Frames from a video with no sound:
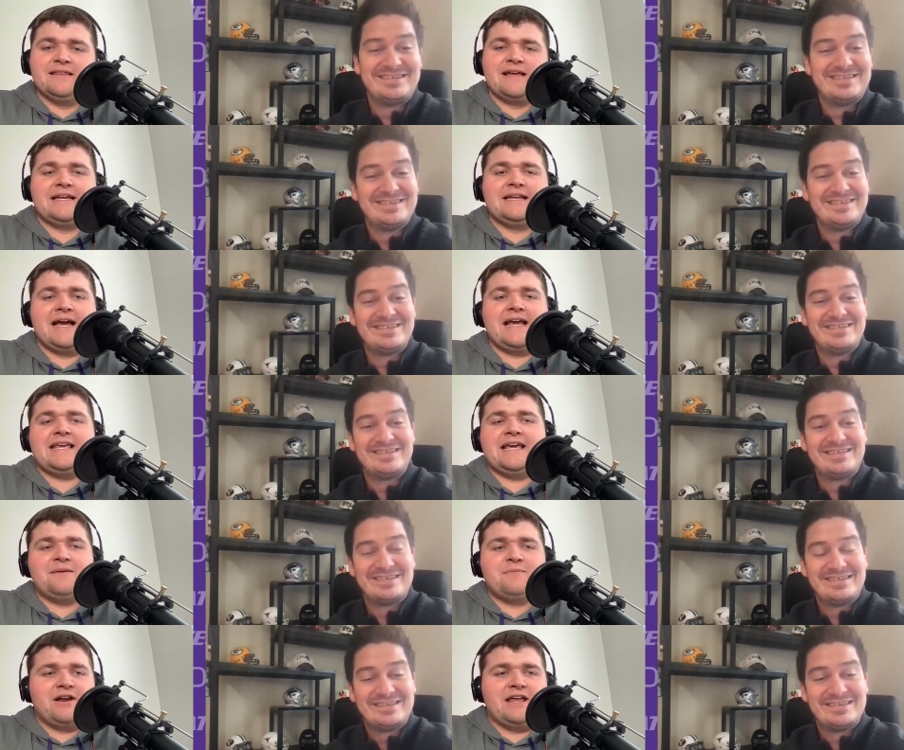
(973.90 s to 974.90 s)
Speaker 1: like a night
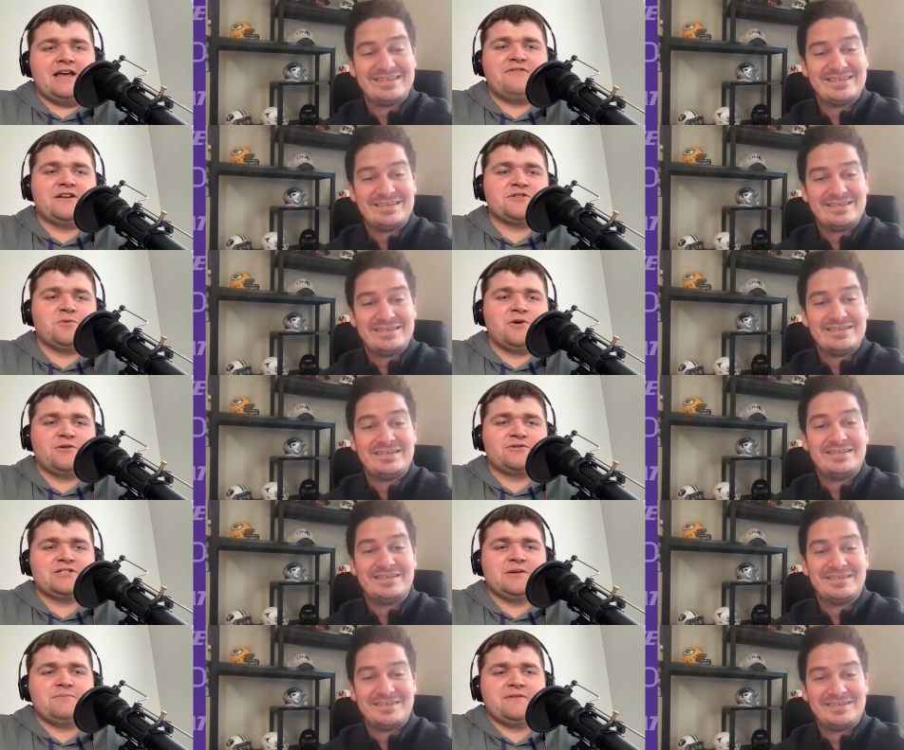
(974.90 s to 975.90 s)
game on FS1
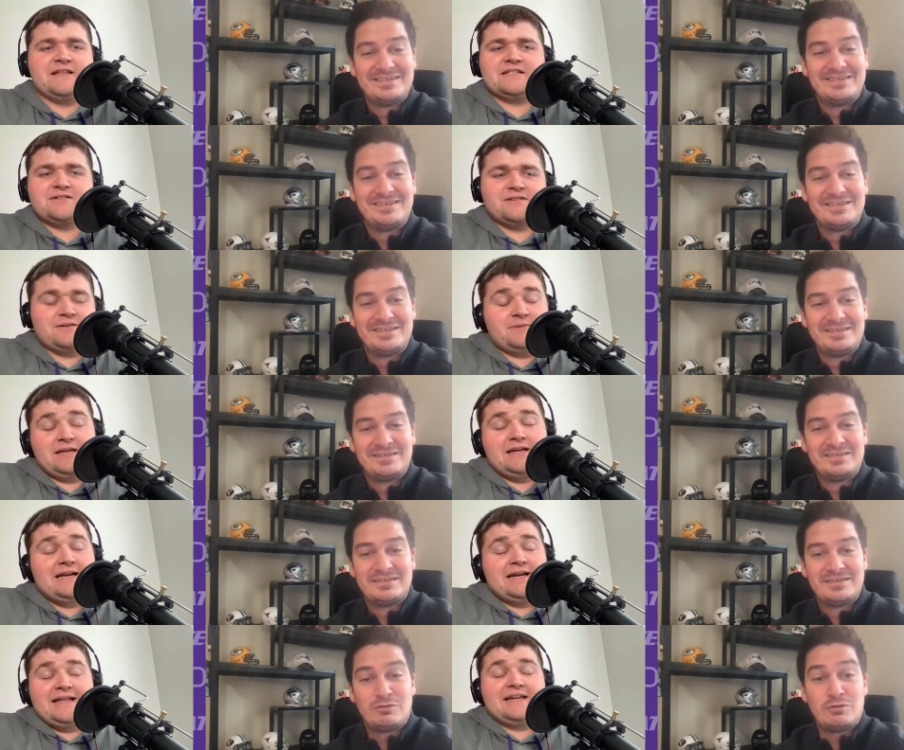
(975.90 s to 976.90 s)
or something. That's going to
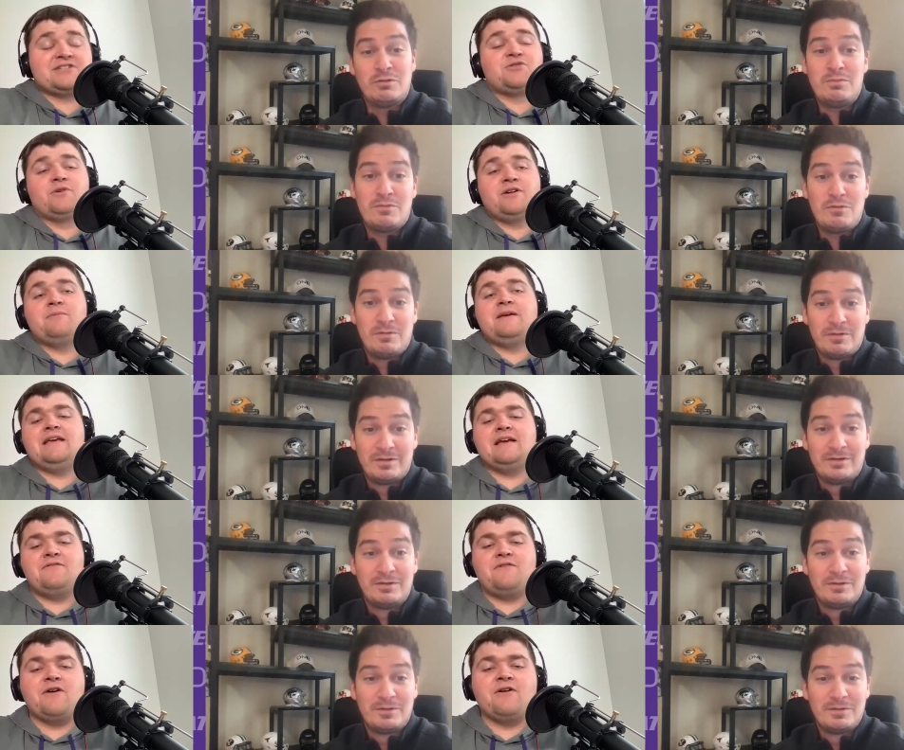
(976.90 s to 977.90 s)
be that is going to
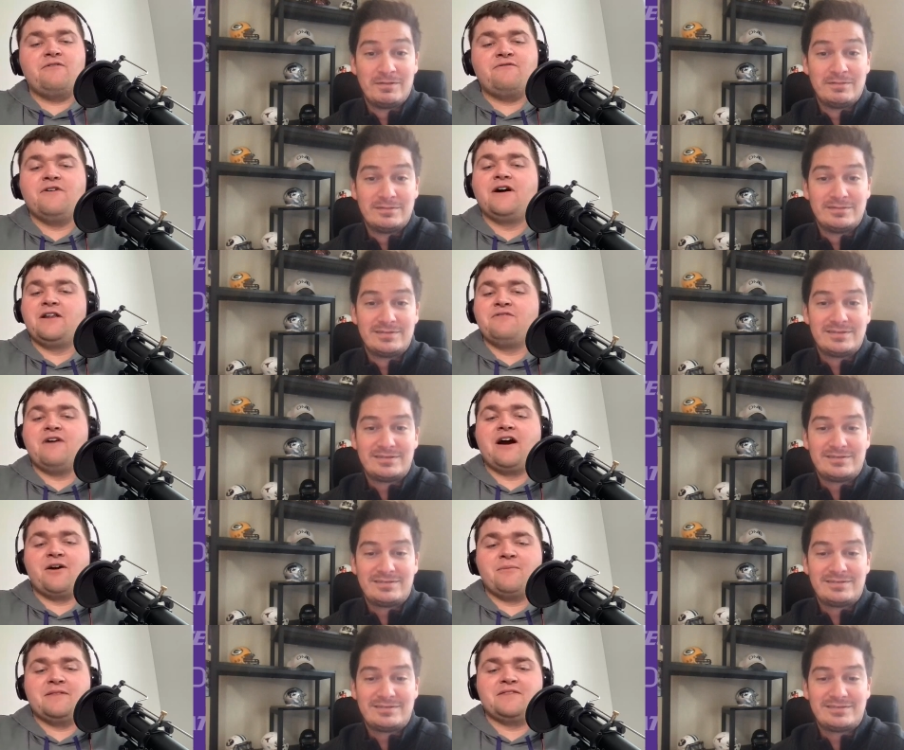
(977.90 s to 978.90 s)
be a very fun
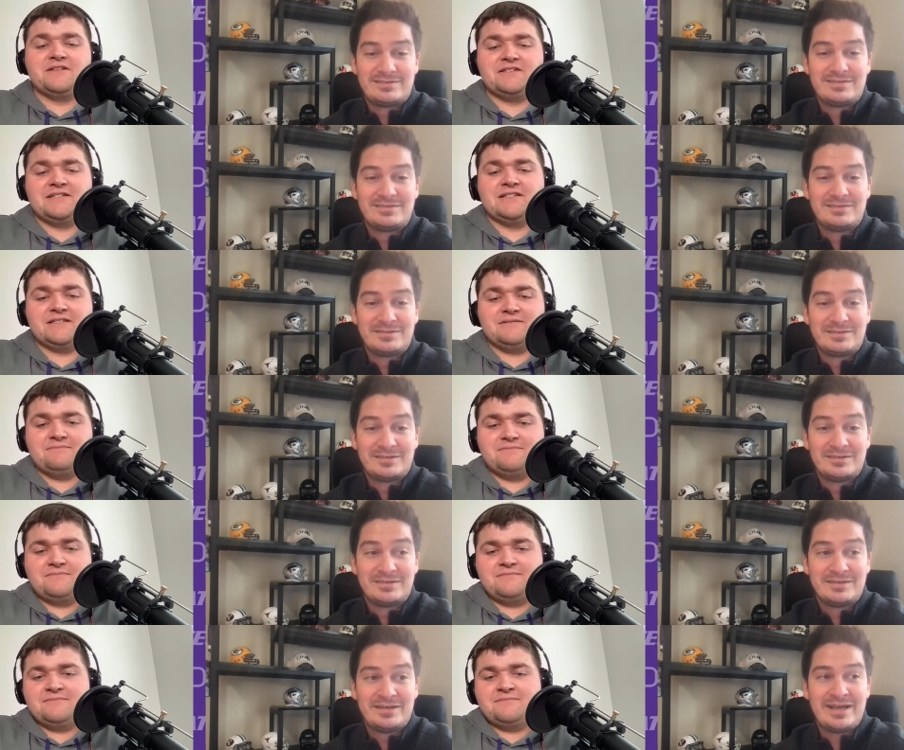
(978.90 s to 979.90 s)
environment this season.
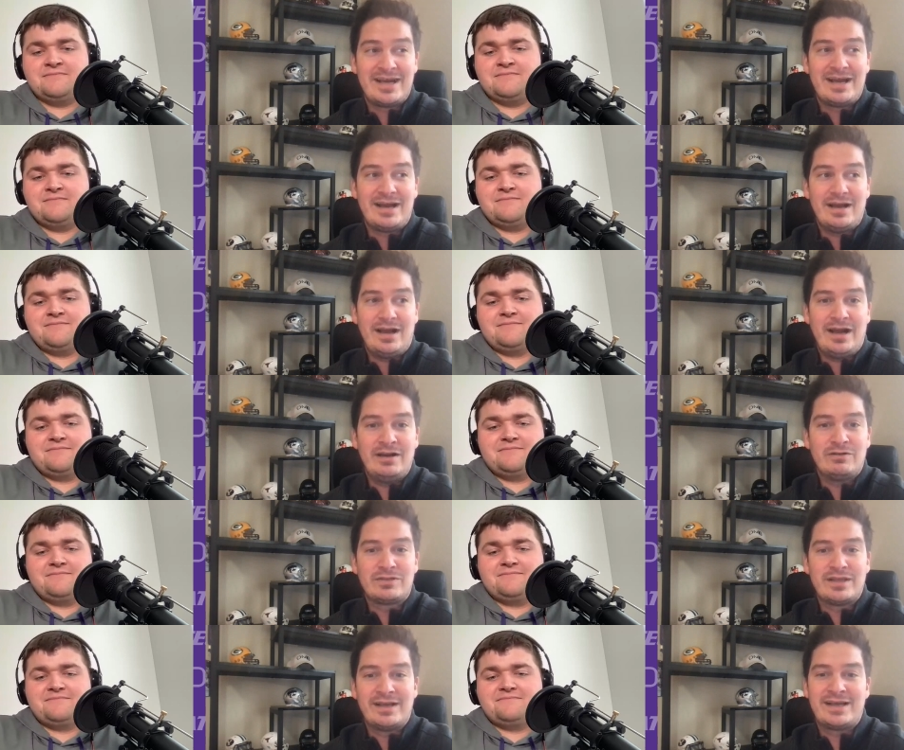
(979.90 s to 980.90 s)
Speaker 2: Yeah, I
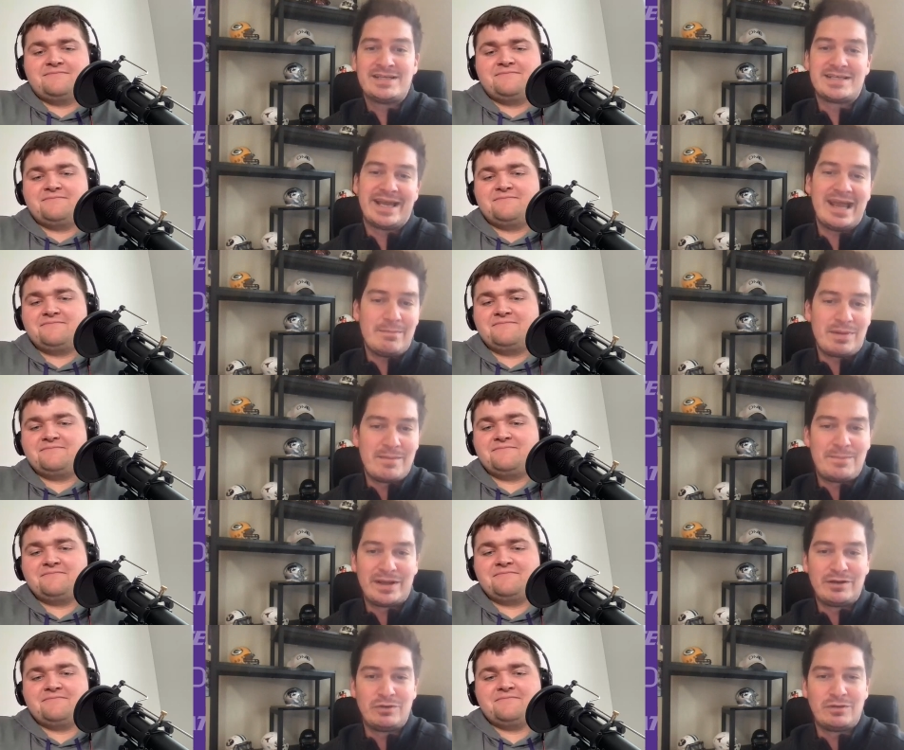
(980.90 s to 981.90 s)
don't because it, it, can't be a
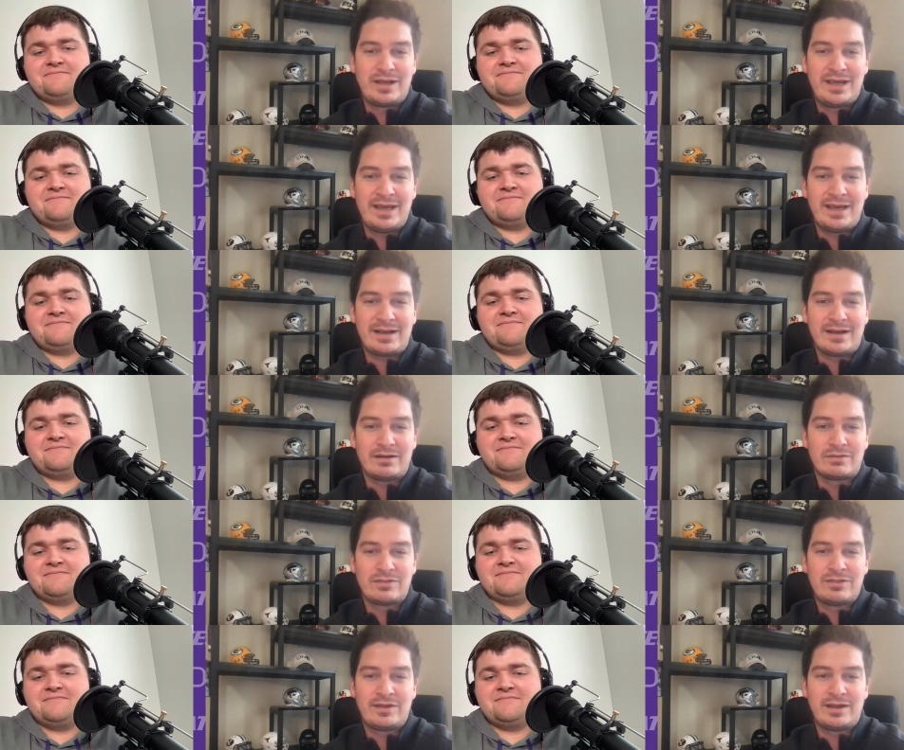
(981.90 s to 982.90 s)
Big Noon kick. I
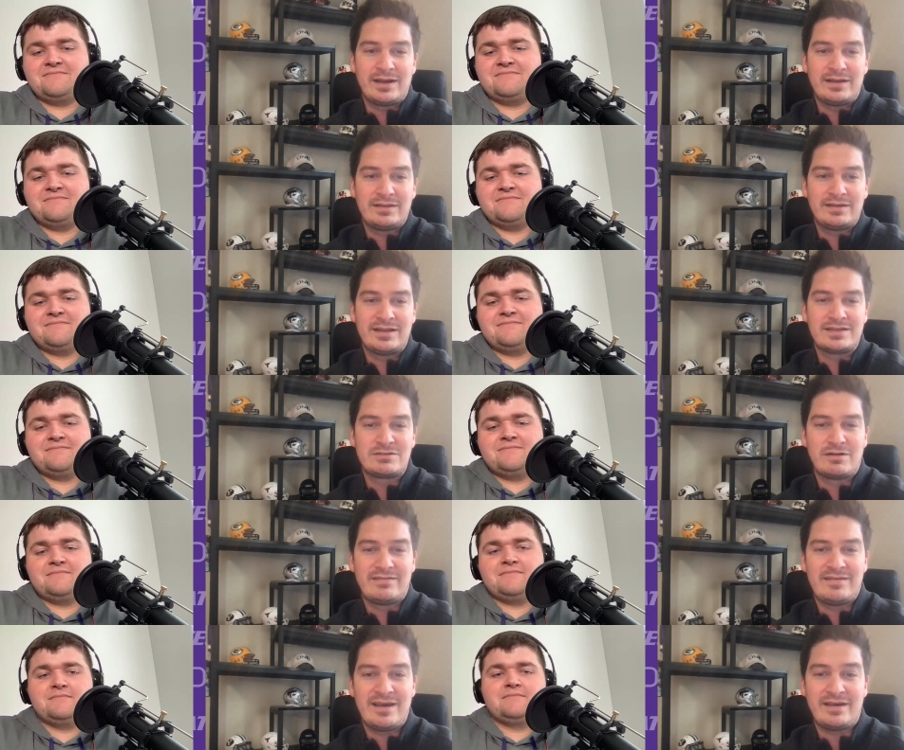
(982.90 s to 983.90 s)
don't think. I think that's
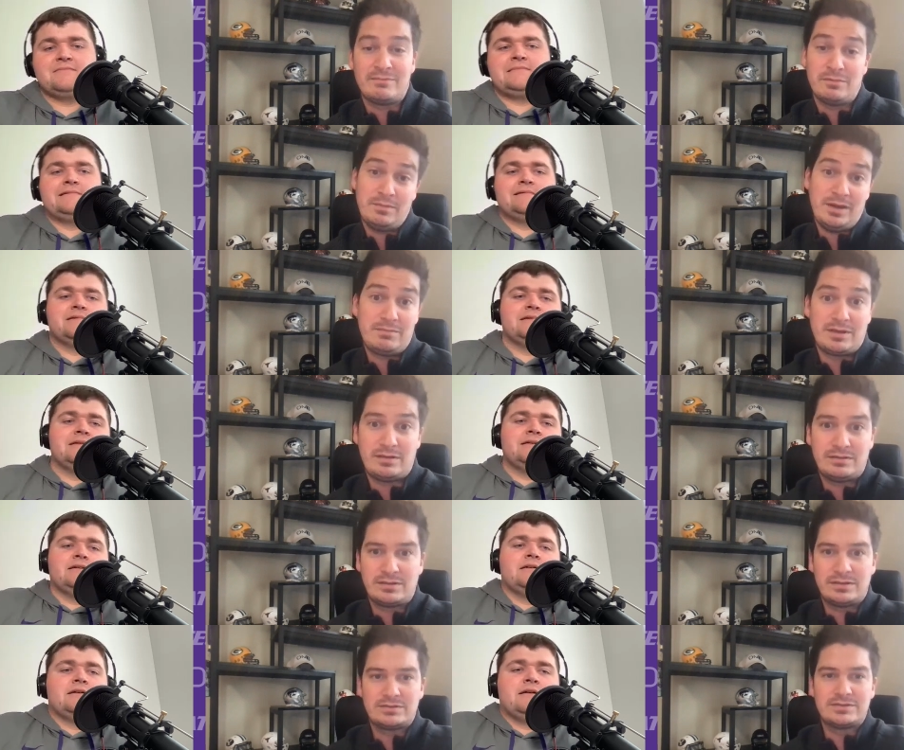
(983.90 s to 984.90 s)
already taken, but maybe.
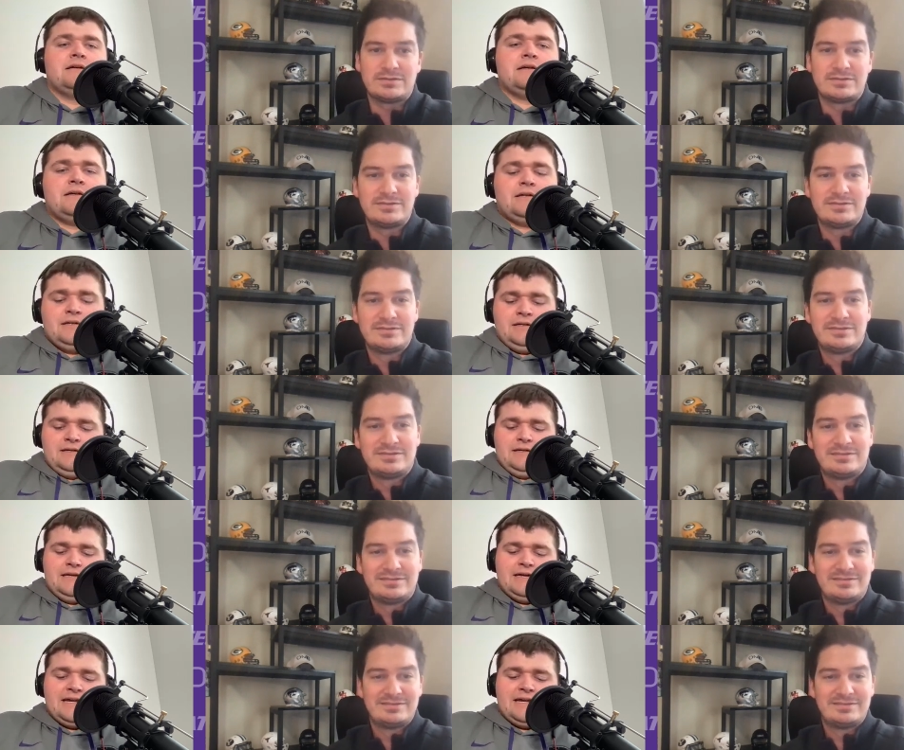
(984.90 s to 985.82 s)
Speaker 1: Yeah,